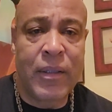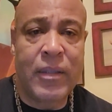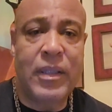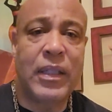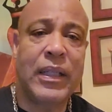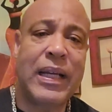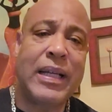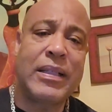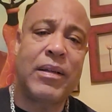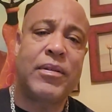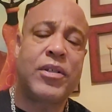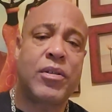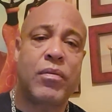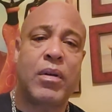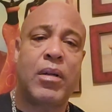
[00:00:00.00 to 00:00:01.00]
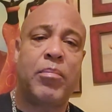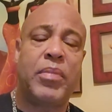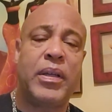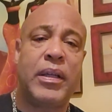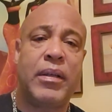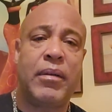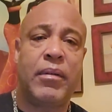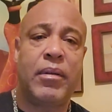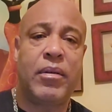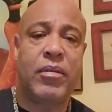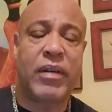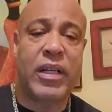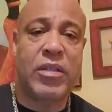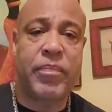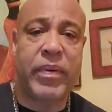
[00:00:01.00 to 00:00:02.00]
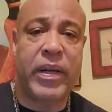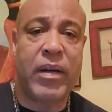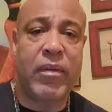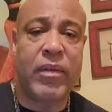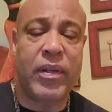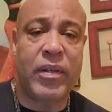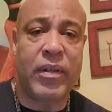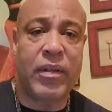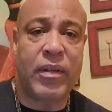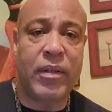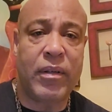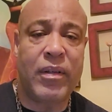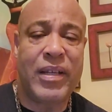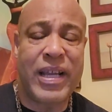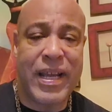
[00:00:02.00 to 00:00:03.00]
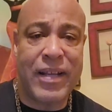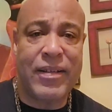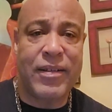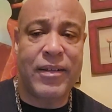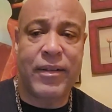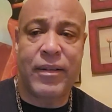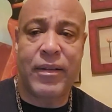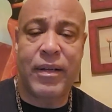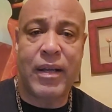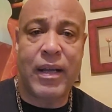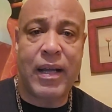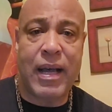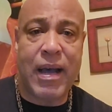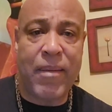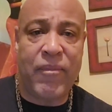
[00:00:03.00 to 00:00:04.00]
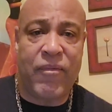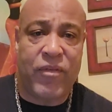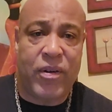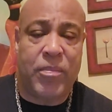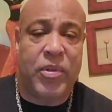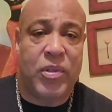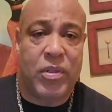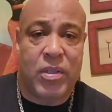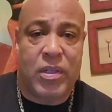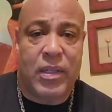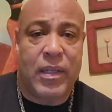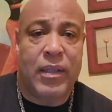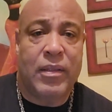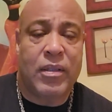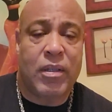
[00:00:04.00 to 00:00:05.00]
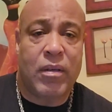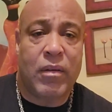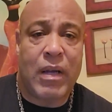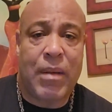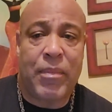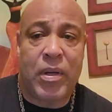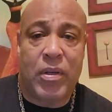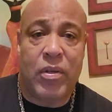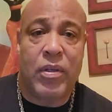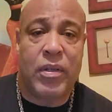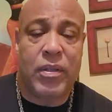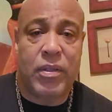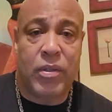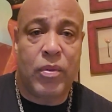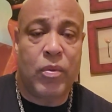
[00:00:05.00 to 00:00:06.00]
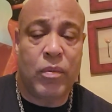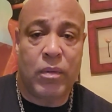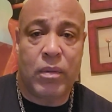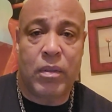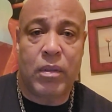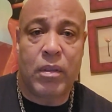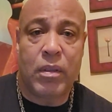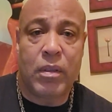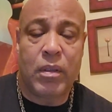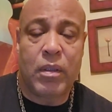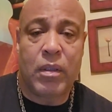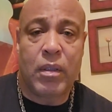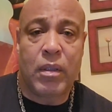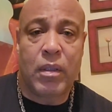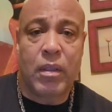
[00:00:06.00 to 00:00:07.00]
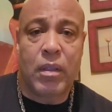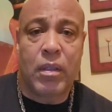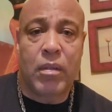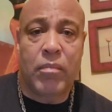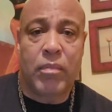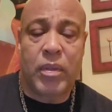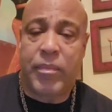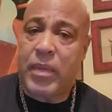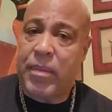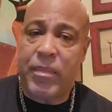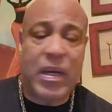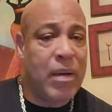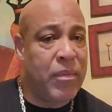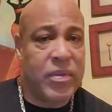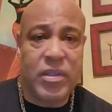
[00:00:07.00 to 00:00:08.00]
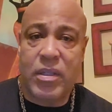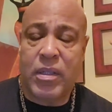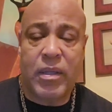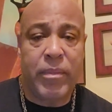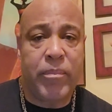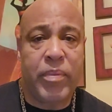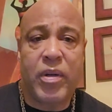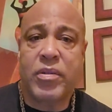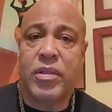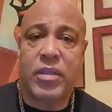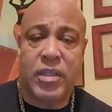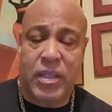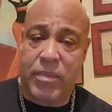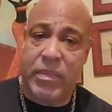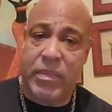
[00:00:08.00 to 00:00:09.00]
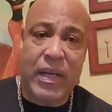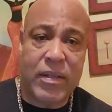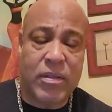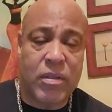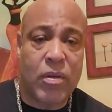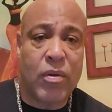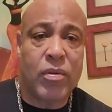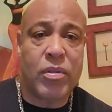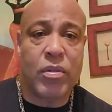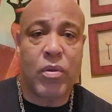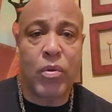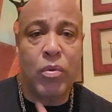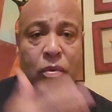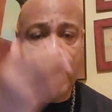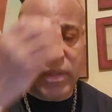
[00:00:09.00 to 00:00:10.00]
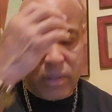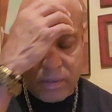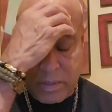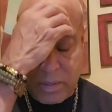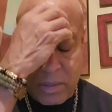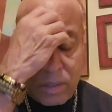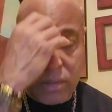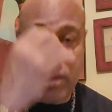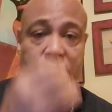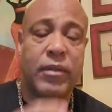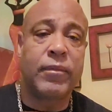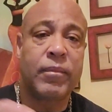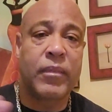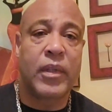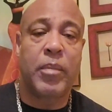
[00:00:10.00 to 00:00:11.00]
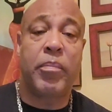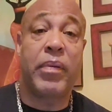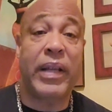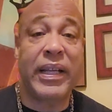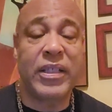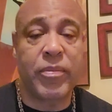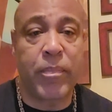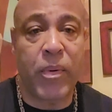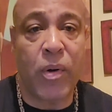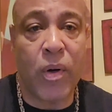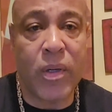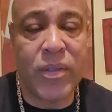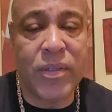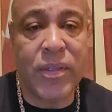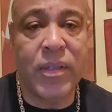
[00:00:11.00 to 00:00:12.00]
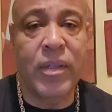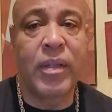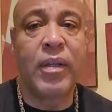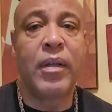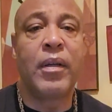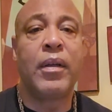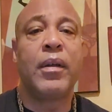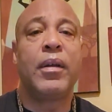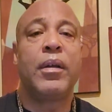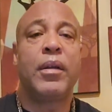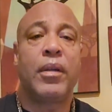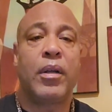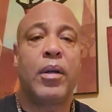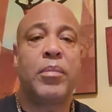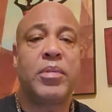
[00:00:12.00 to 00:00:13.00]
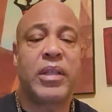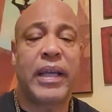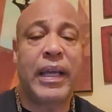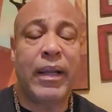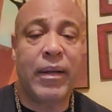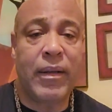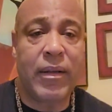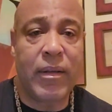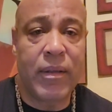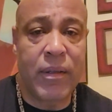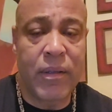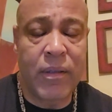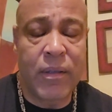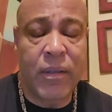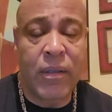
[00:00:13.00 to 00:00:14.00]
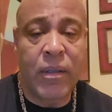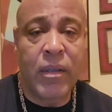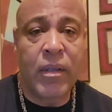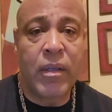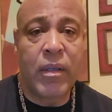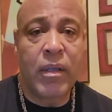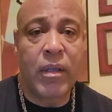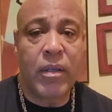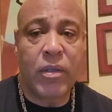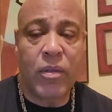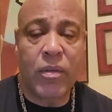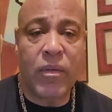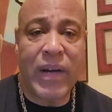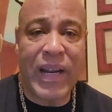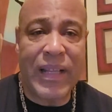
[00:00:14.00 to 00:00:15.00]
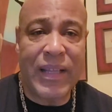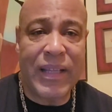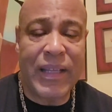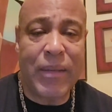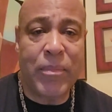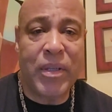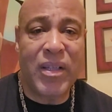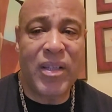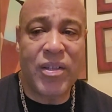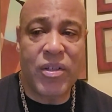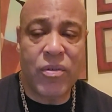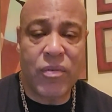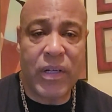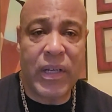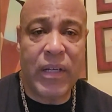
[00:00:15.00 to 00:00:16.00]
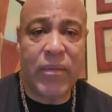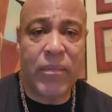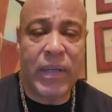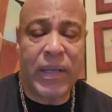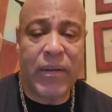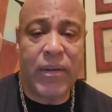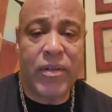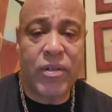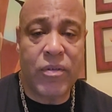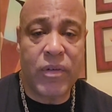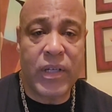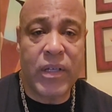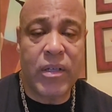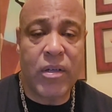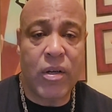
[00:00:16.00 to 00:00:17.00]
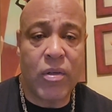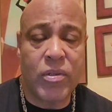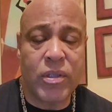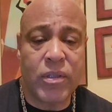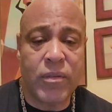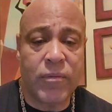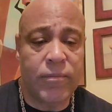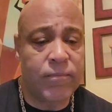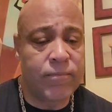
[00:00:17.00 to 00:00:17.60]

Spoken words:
See, guys, I just want to be transparent with you, dude. Yes, I'm from the hood, so I'm a hood dude. But my mom was a good person. She us go to school, go to church, play sports. You know what I'm saying? Do the right thing. But the street, man, the street calls you.